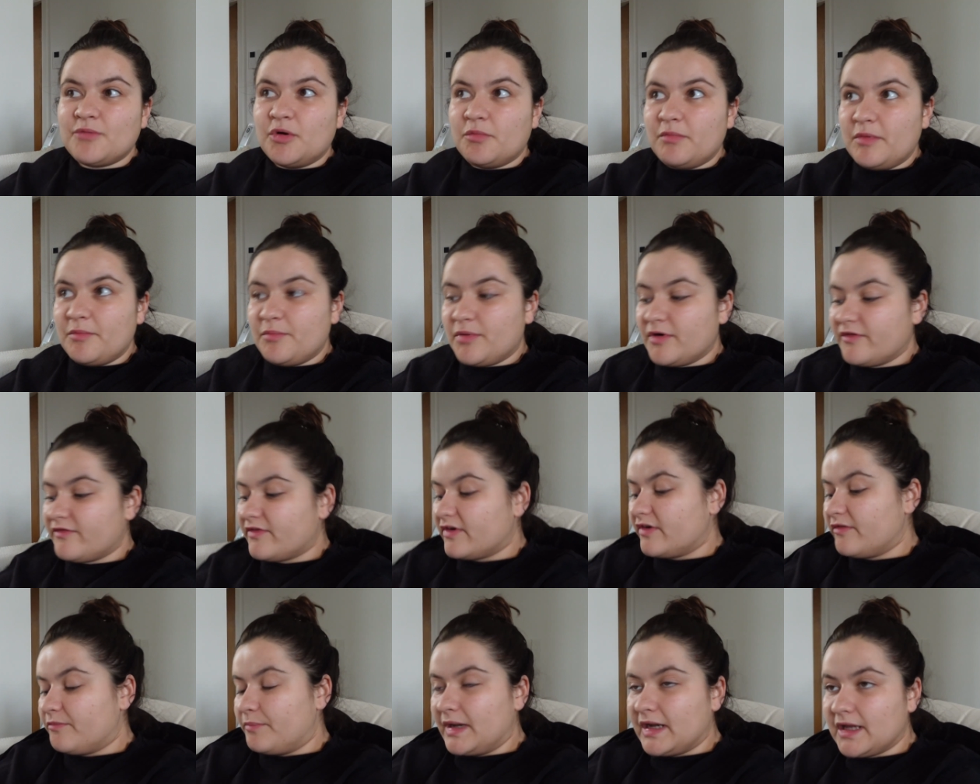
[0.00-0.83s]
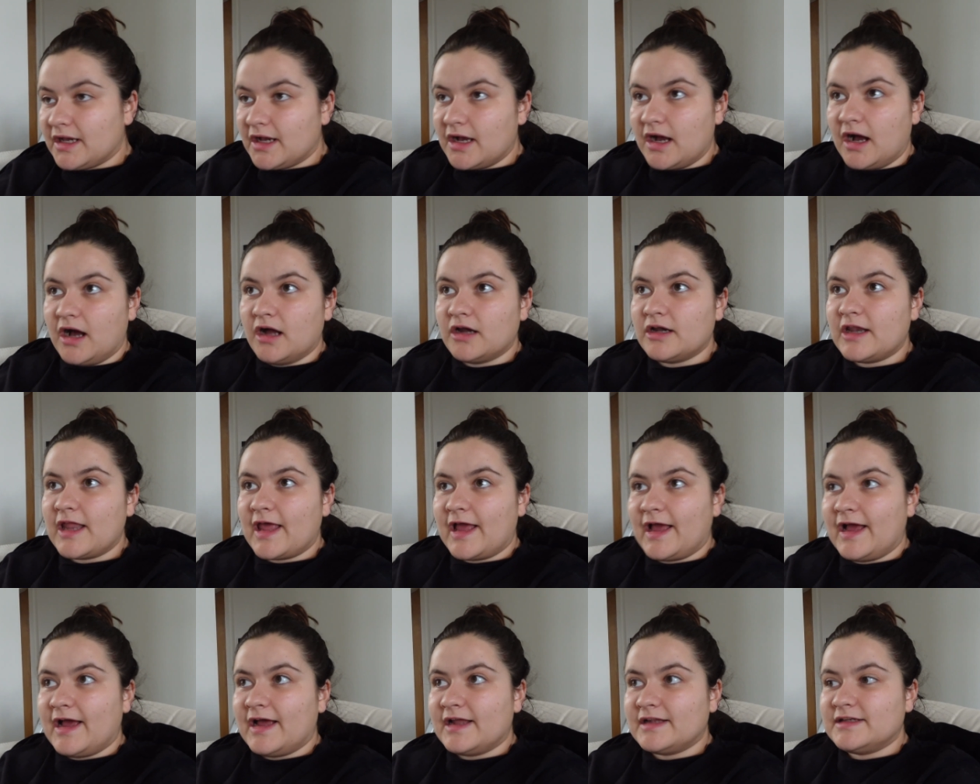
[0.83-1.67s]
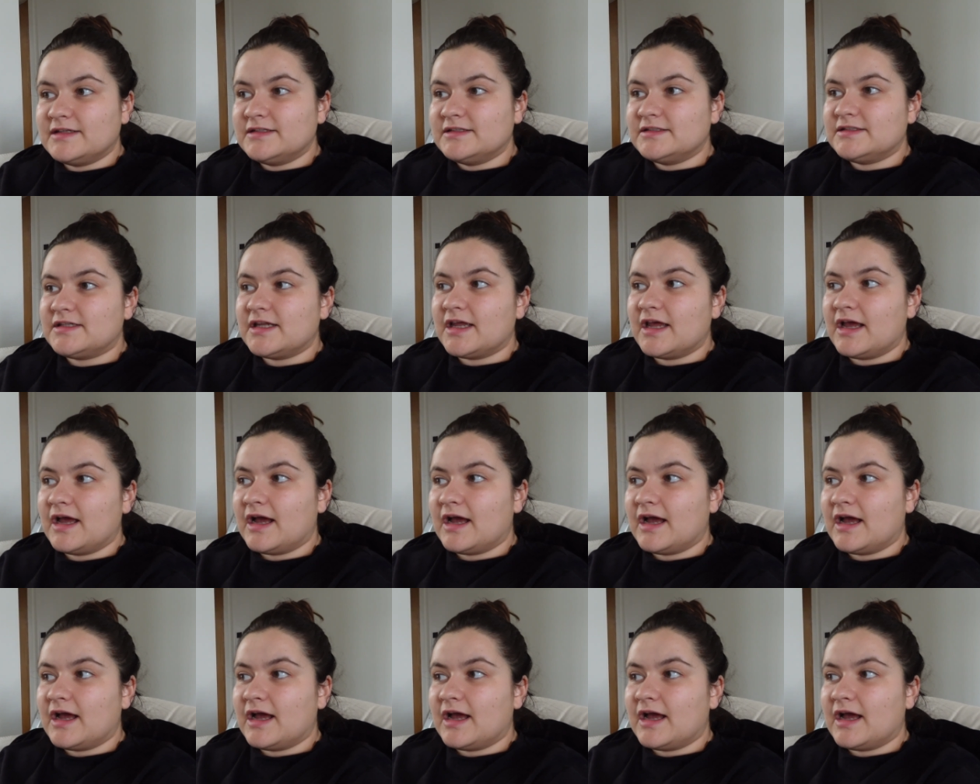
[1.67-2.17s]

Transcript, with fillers: mum and brother have been and gone and